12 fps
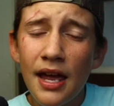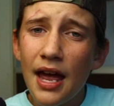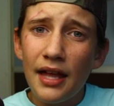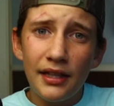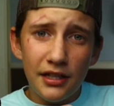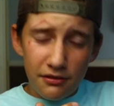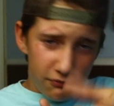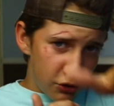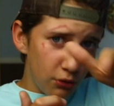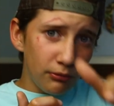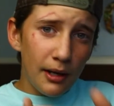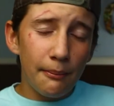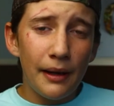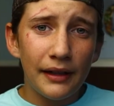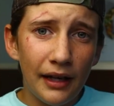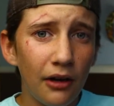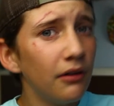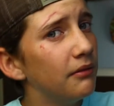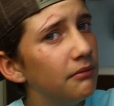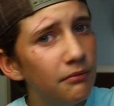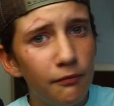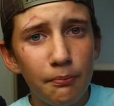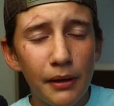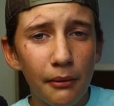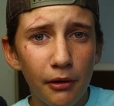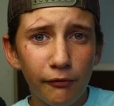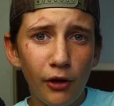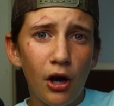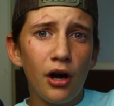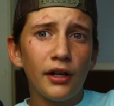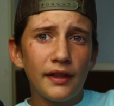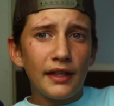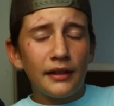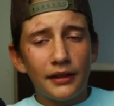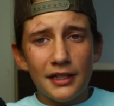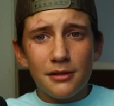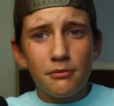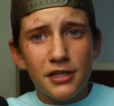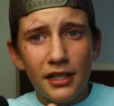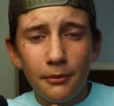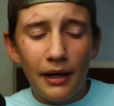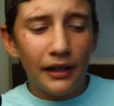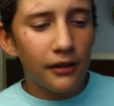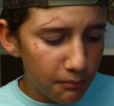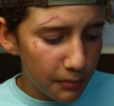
and then zoom right back out and be able to vlog and then get some cinematic